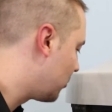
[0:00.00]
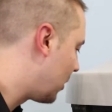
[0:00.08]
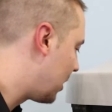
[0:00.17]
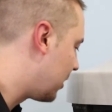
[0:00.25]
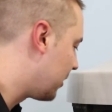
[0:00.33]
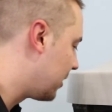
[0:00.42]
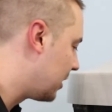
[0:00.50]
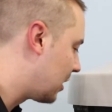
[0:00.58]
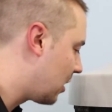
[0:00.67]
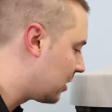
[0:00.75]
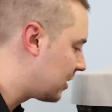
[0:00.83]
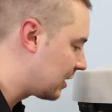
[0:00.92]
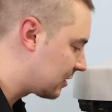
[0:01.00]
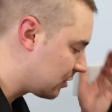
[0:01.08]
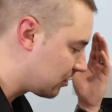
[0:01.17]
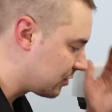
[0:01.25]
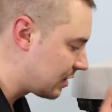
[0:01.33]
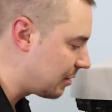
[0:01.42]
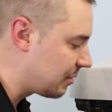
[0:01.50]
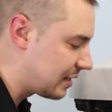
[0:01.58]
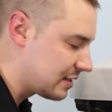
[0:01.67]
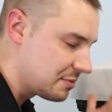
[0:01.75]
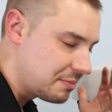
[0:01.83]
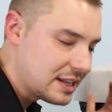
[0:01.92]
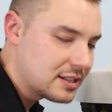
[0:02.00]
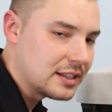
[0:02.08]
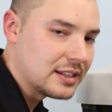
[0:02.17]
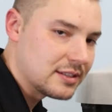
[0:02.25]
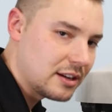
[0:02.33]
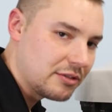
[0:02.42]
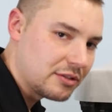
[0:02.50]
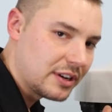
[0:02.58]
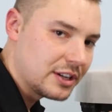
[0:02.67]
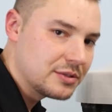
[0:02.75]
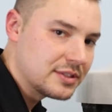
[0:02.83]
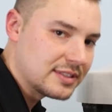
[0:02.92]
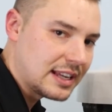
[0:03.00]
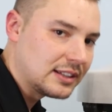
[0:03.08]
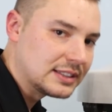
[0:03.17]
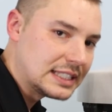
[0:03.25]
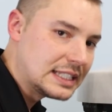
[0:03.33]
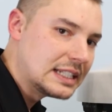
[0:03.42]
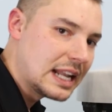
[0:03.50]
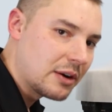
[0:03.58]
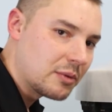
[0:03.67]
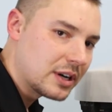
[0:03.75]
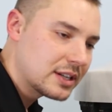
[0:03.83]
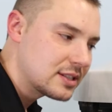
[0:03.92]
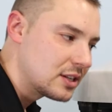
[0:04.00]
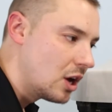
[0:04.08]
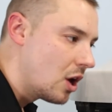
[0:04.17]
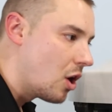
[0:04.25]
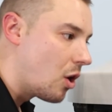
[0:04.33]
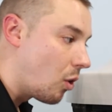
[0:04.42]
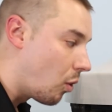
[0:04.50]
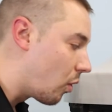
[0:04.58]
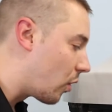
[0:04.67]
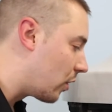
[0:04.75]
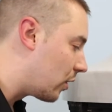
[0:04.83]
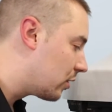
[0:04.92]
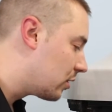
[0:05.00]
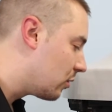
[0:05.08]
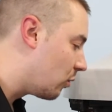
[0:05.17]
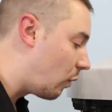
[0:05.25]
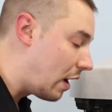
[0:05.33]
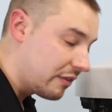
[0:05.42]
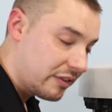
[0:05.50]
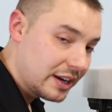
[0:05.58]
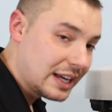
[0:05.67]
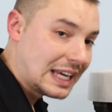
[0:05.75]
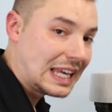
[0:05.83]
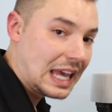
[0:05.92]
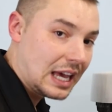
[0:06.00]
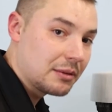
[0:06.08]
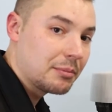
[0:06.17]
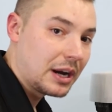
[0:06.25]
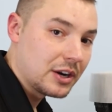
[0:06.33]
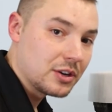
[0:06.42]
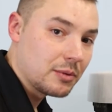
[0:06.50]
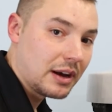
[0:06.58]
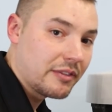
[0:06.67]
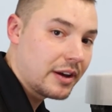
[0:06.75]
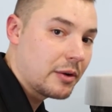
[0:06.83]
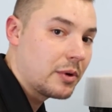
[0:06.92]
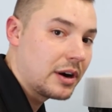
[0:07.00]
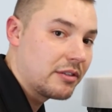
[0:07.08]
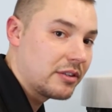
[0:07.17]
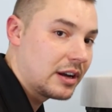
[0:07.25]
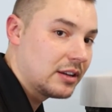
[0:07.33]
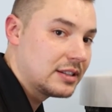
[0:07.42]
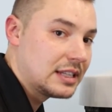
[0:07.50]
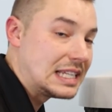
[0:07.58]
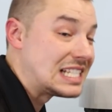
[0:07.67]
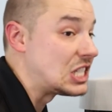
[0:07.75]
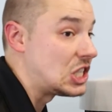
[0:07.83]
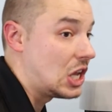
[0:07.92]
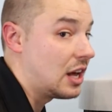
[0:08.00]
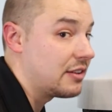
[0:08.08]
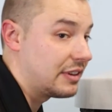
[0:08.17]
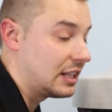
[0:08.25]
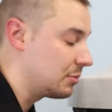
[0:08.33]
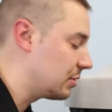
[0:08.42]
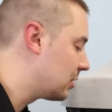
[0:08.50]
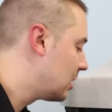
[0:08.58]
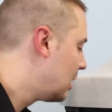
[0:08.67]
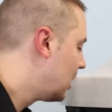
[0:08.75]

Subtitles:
where the contact signal goes out because it's basically a cell phone. It uses LTE networks or Wi-Fi. It can pair to Wi-Fi wherever LTE is not available.